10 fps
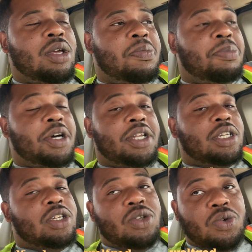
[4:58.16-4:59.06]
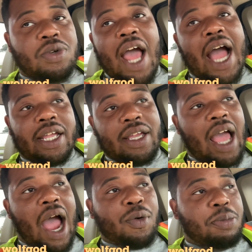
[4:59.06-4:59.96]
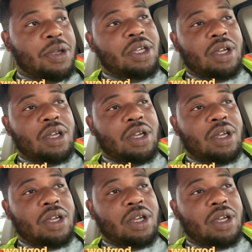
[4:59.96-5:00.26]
But do not, I repeat,